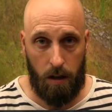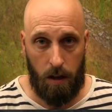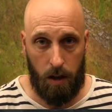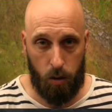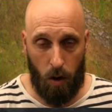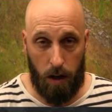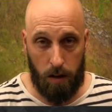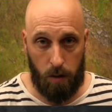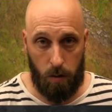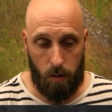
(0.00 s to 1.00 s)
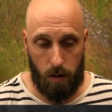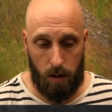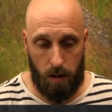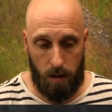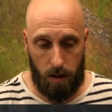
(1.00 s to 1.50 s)
and try to
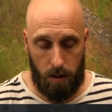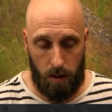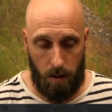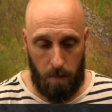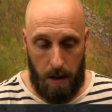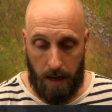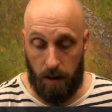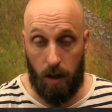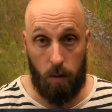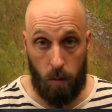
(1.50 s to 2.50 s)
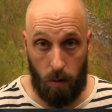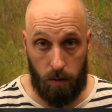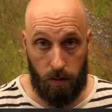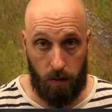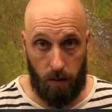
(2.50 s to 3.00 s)
make the
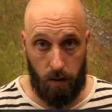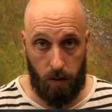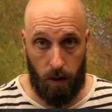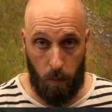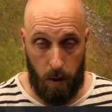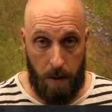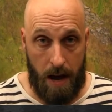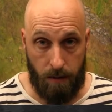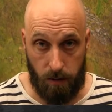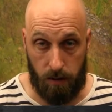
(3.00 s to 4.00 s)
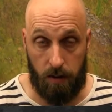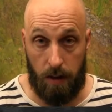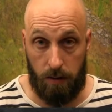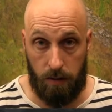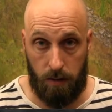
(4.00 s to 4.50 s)
inroads so that we may have
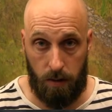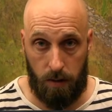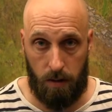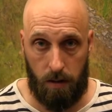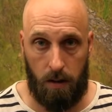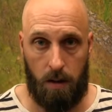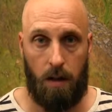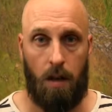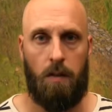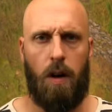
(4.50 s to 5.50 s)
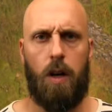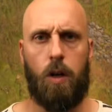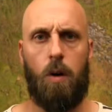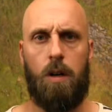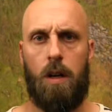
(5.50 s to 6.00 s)
success." "Very
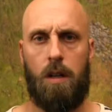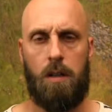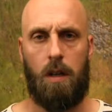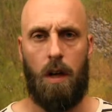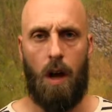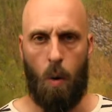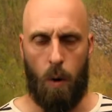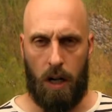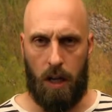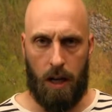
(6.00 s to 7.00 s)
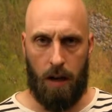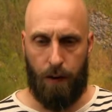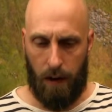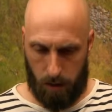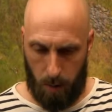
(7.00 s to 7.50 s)
good. We
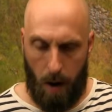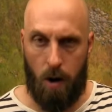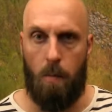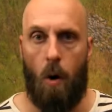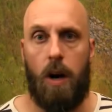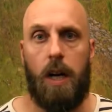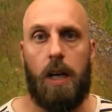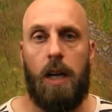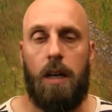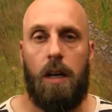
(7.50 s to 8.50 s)
leave tomorrow morning,